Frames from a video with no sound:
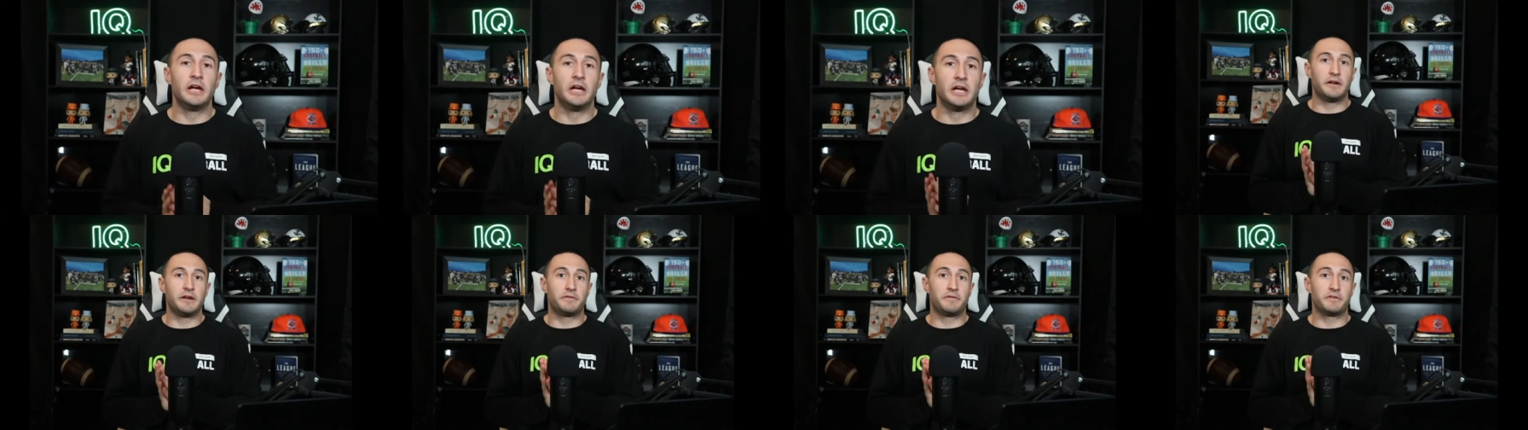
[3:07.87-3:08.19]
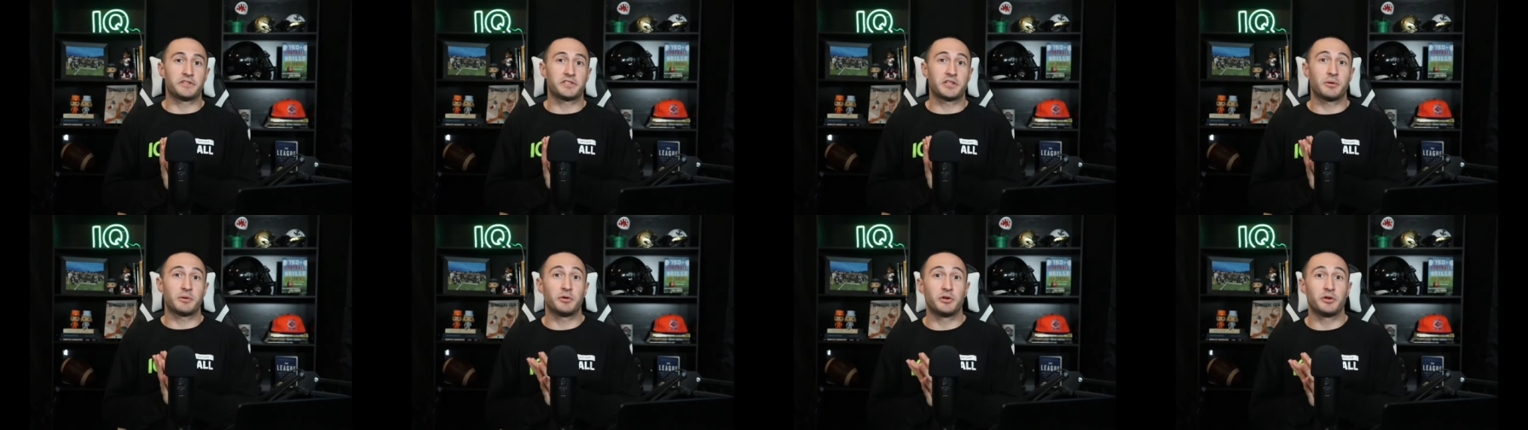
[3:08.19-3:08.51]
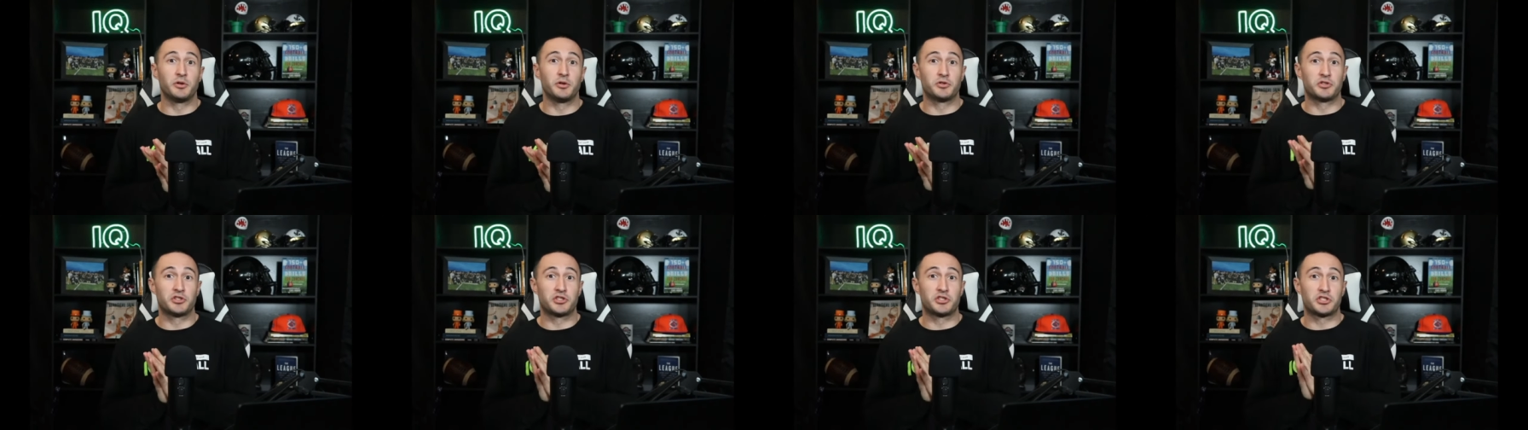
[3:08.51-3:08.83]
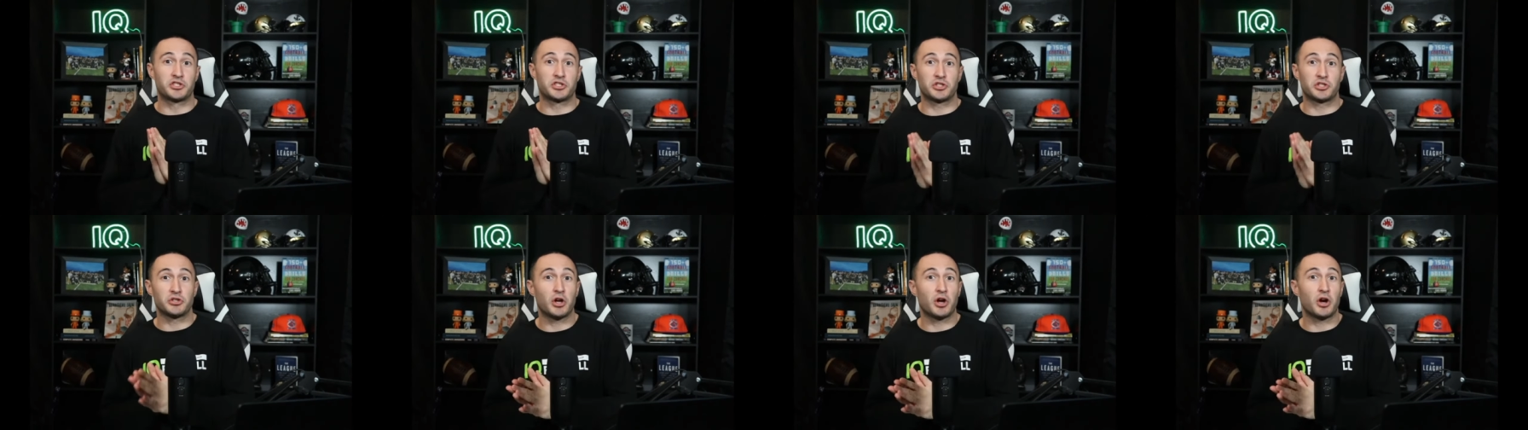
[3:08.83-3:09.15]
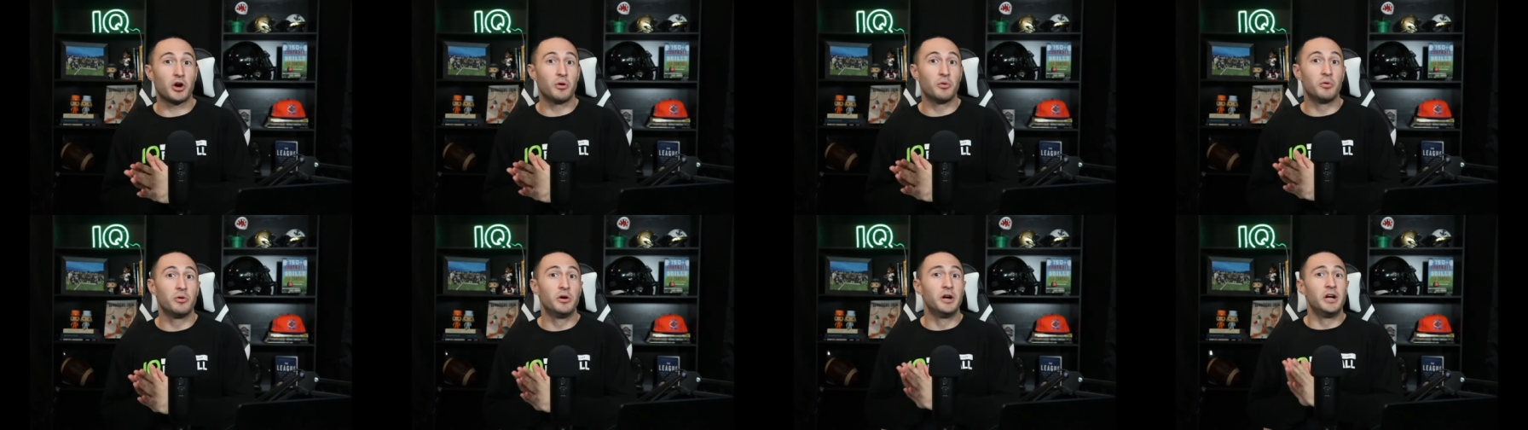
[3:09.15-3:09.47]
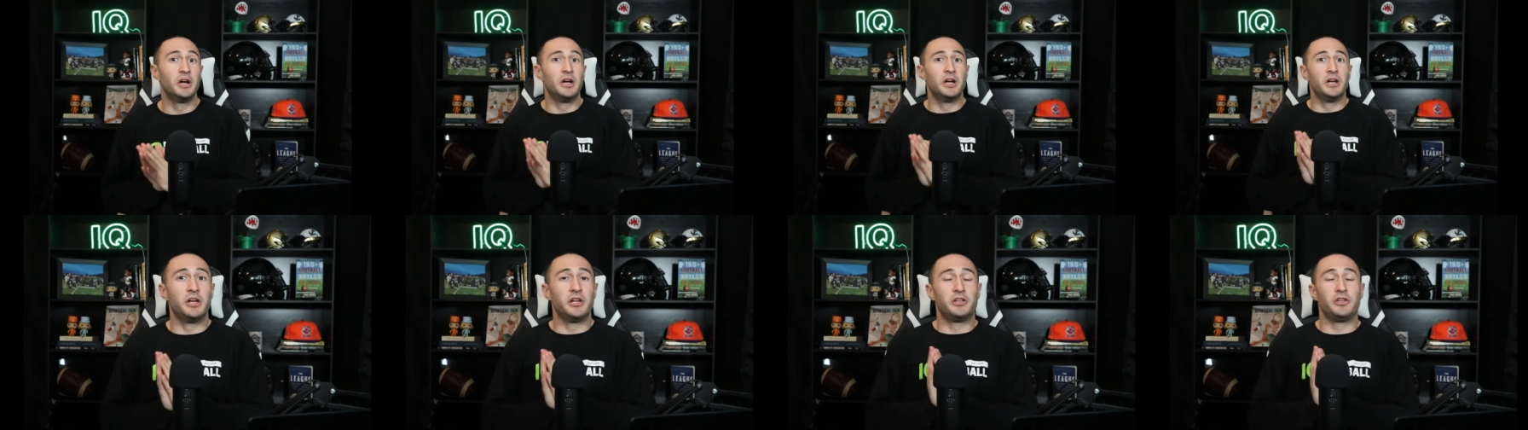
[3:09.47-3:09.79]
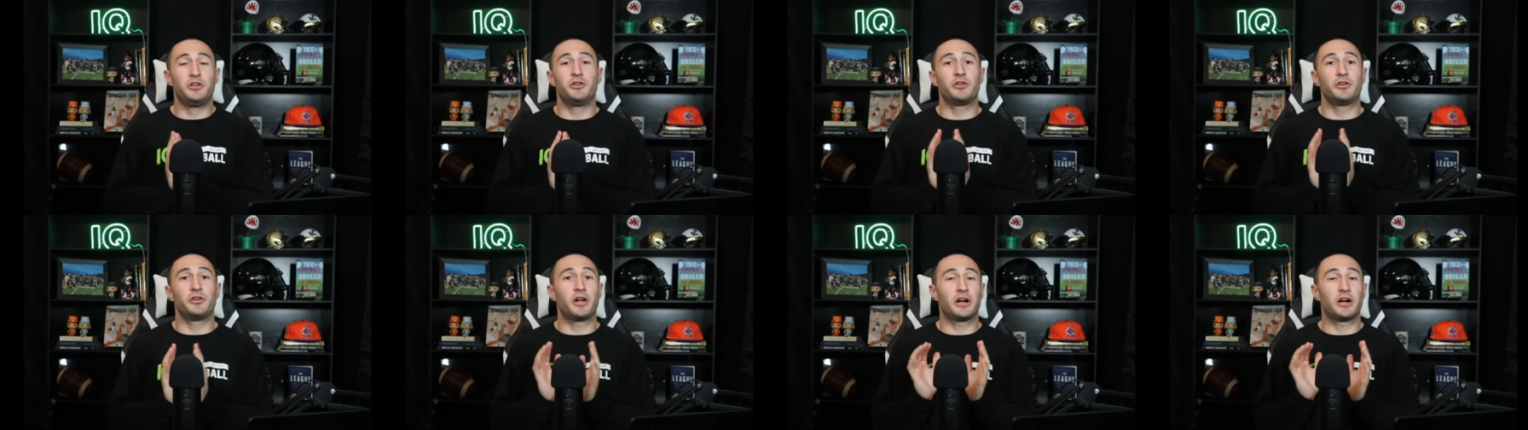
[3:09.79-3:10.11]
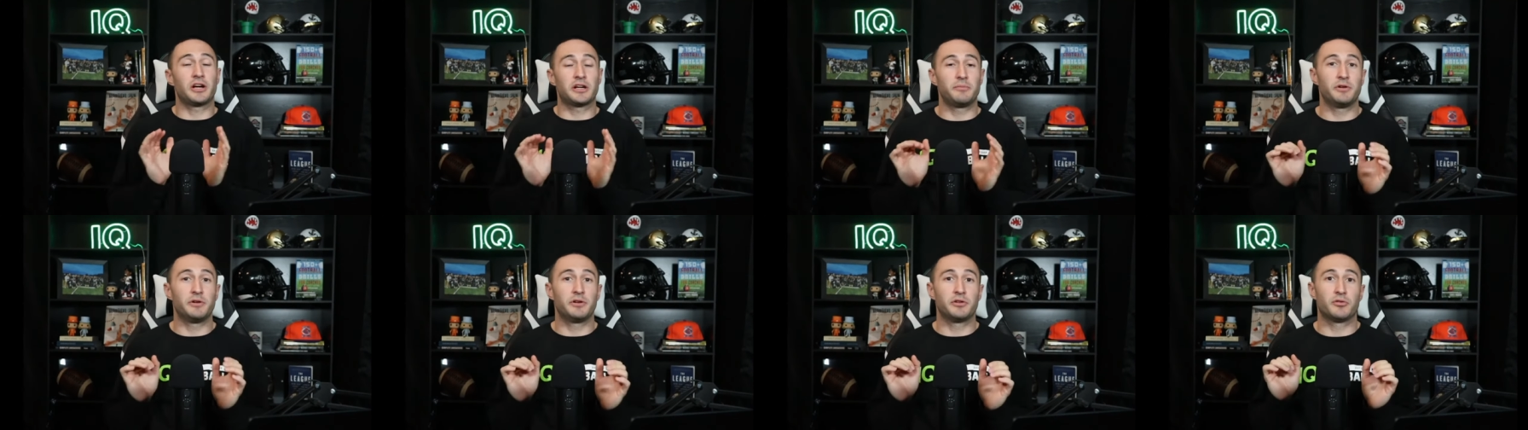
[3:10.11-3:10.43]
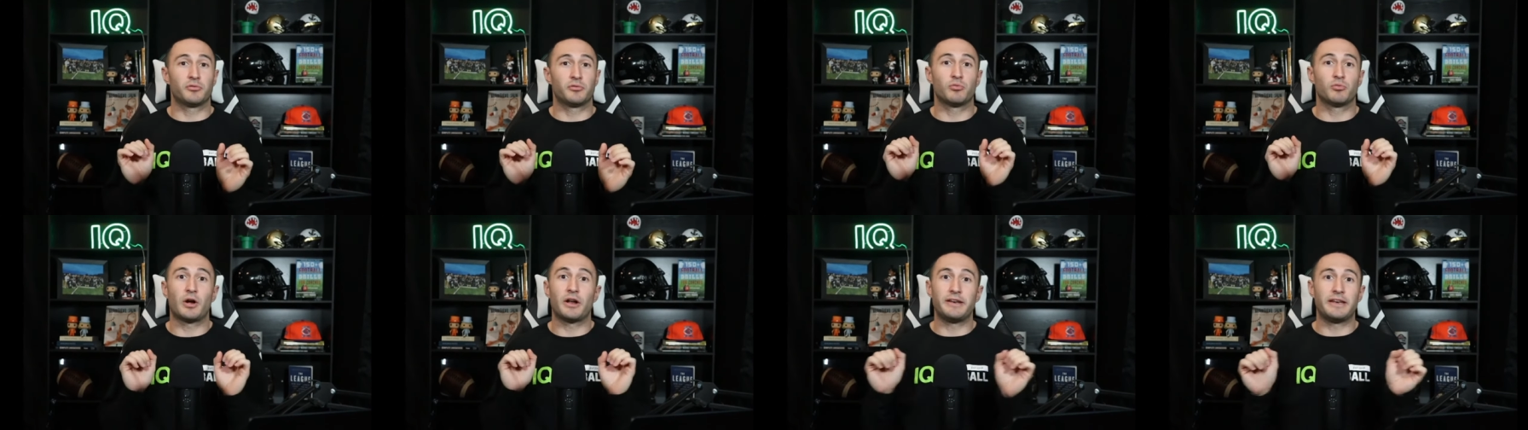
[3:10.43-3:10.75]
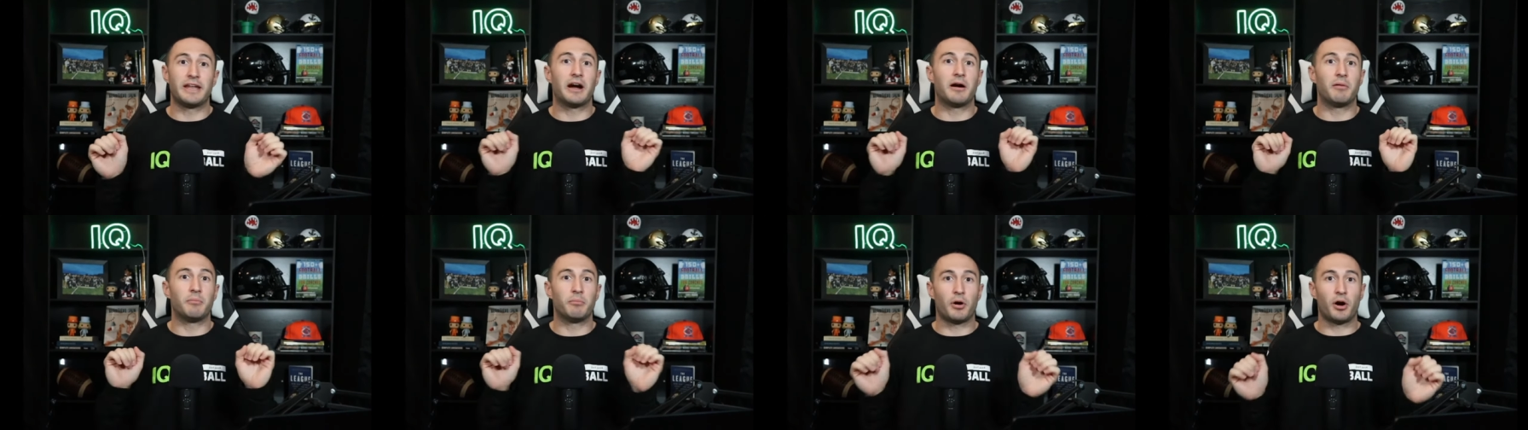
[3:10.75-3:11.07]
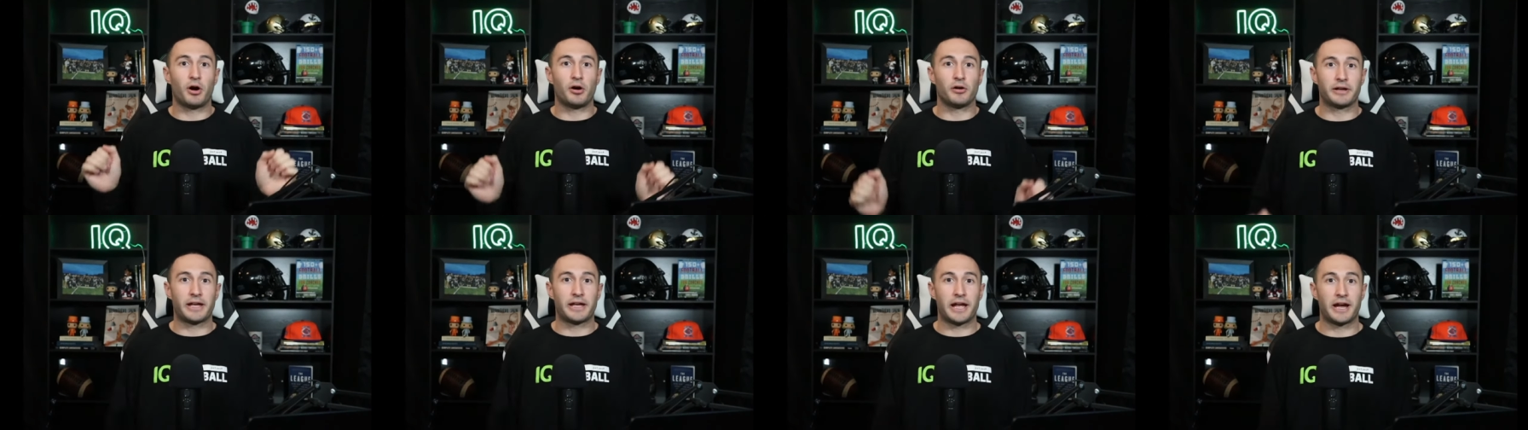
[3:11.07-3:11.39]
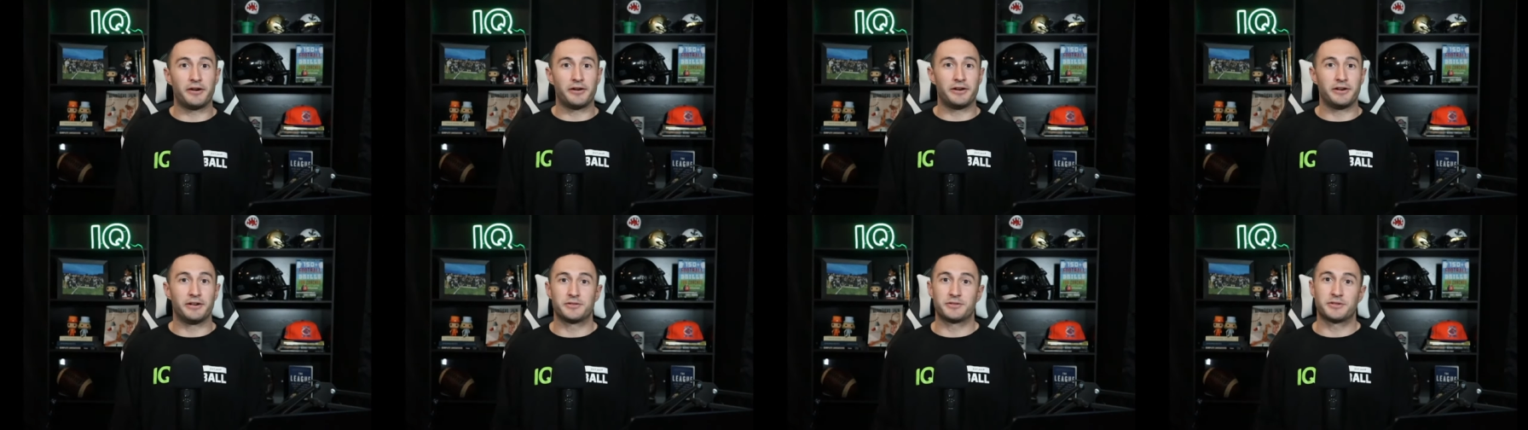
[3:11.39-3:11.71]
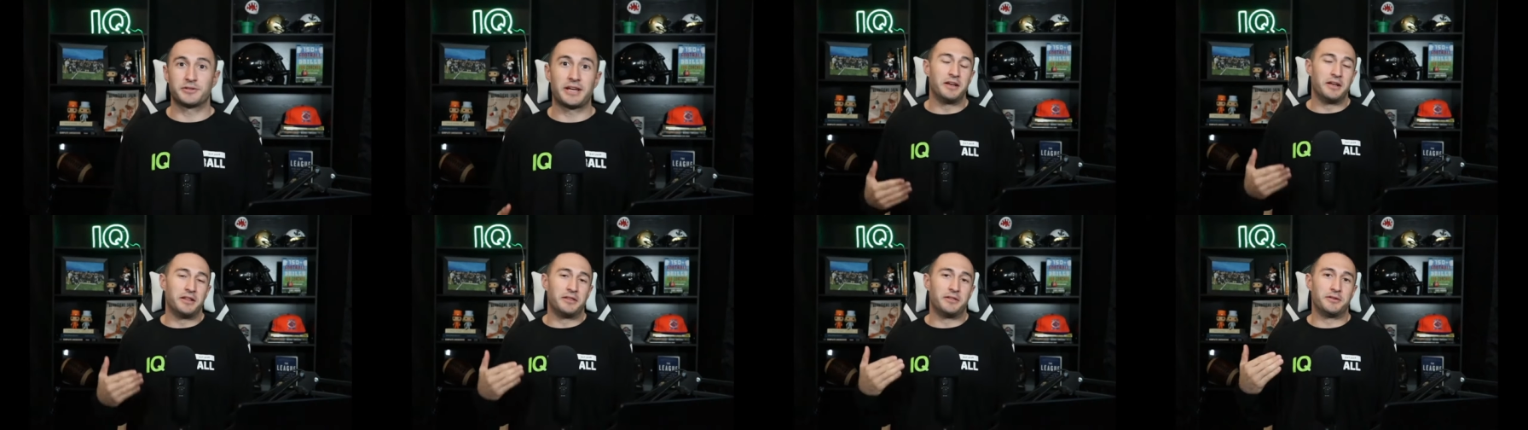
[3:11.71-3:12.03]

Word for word: If you're someone who's slow, you're not going to be able to run down ball carriers.